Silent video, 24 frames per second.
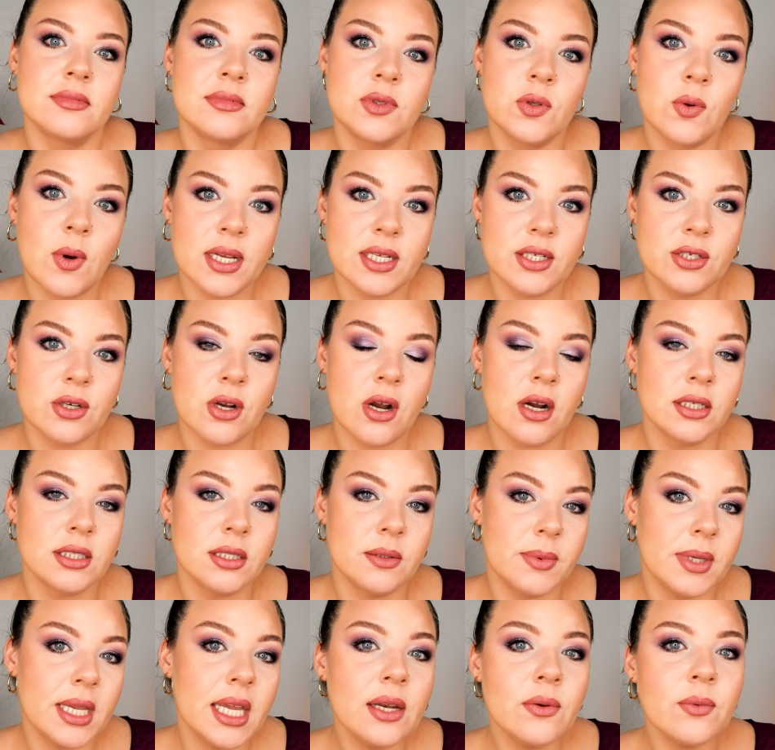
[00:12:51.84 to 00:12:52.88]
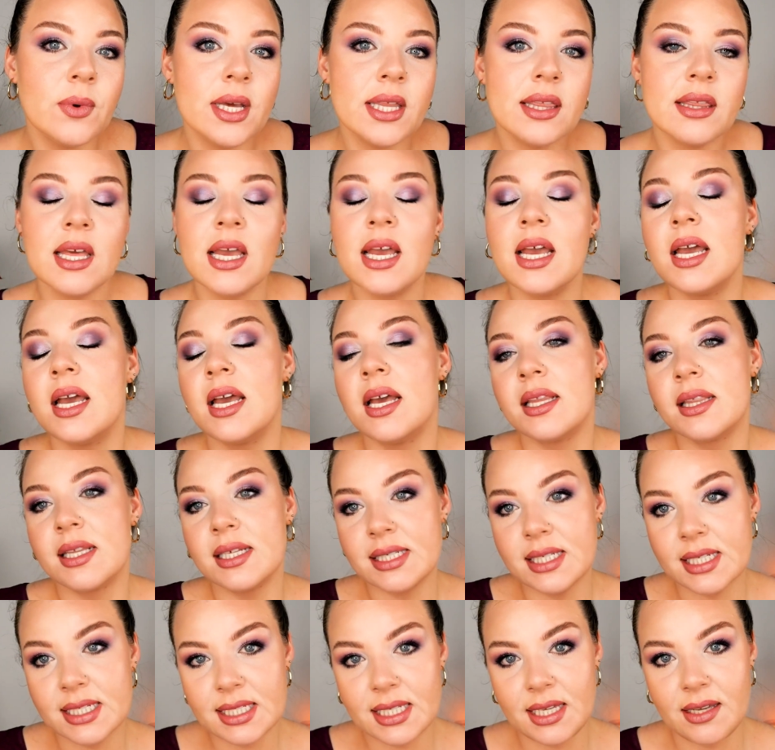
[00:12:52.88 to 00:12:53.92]
quite strong to begin with.
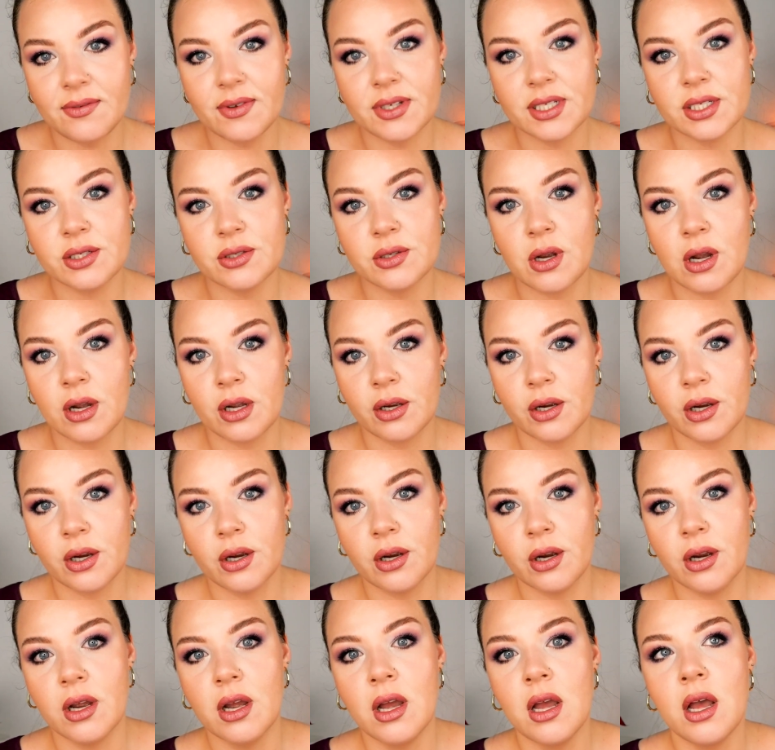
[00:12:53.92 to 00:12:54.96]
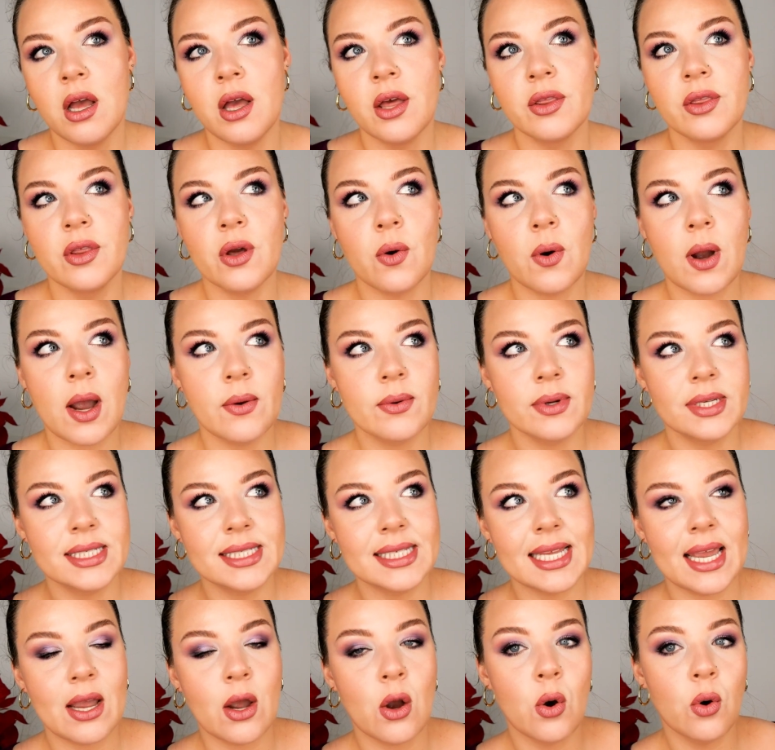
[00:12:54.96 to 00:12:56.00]
This is even stronger, though I would
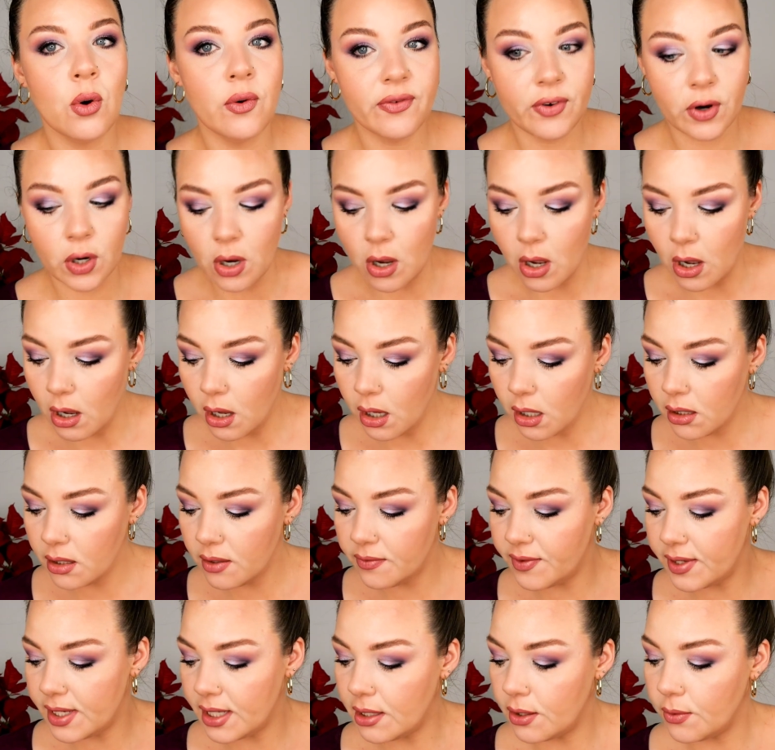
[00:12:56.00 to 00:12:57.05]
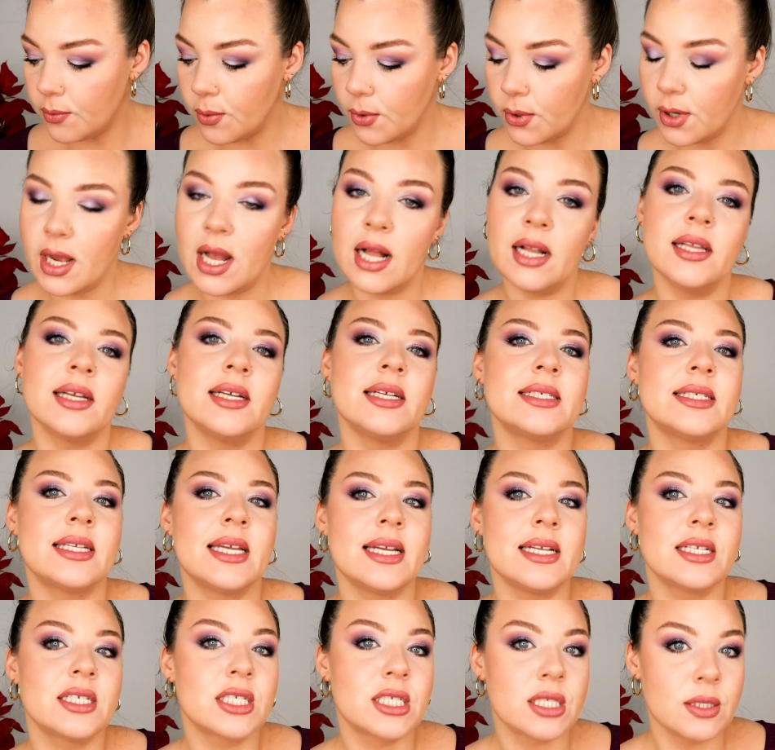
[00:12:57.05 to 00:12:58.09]
say overall Vanilla Royale is
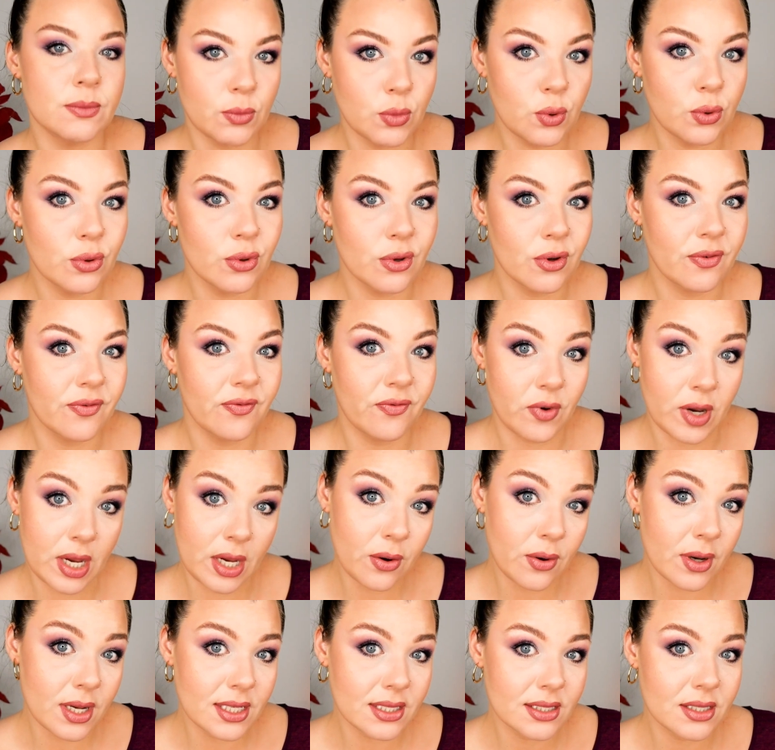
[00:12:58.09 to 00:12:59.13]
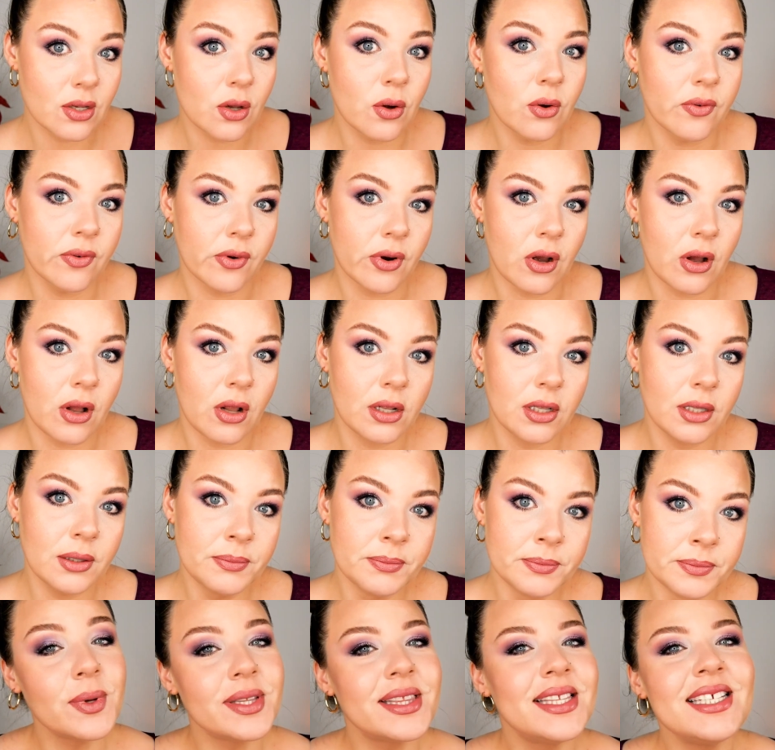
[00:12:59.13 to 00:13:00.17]
a smoother fragrance overall.
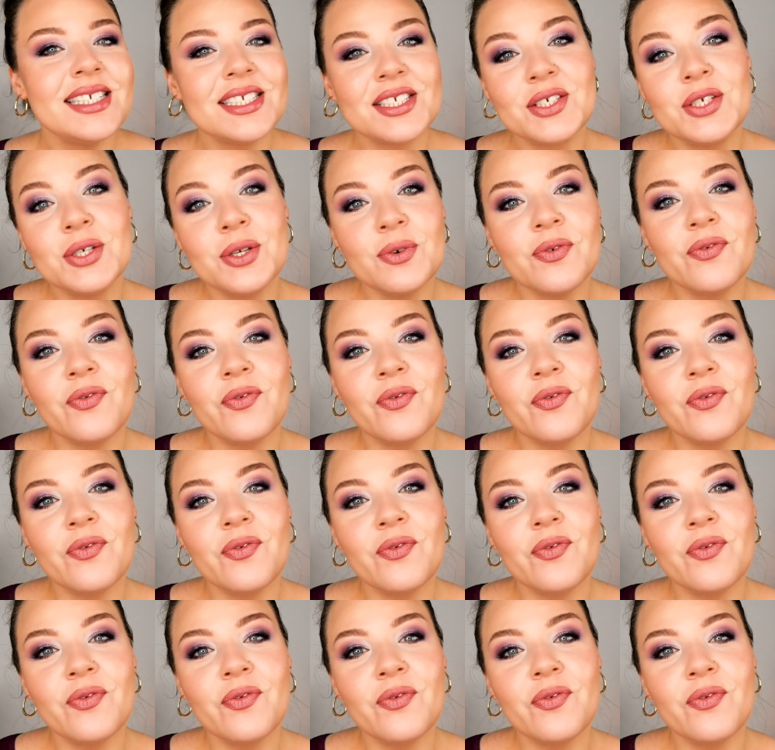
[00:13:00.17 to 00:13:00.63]
So what these two